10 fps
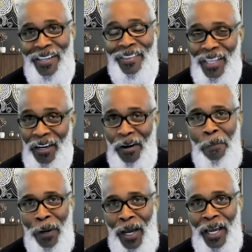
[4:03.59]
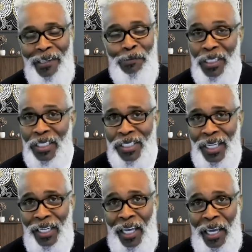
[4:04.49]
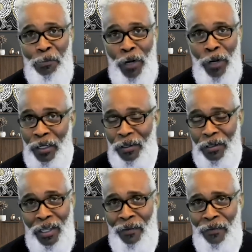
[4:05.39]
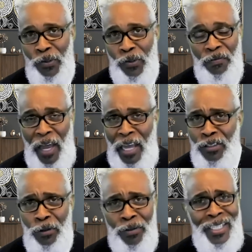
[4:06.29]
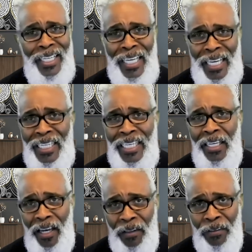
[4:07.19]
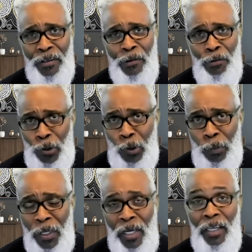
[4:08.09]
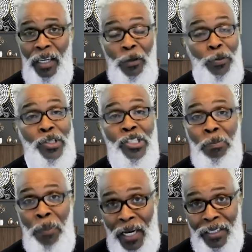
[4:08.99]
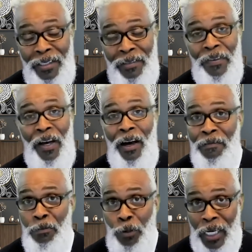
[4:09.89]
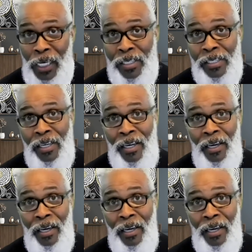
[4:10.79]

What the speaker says: They are buying real estate at record levels faster than any other group, irrespective of race.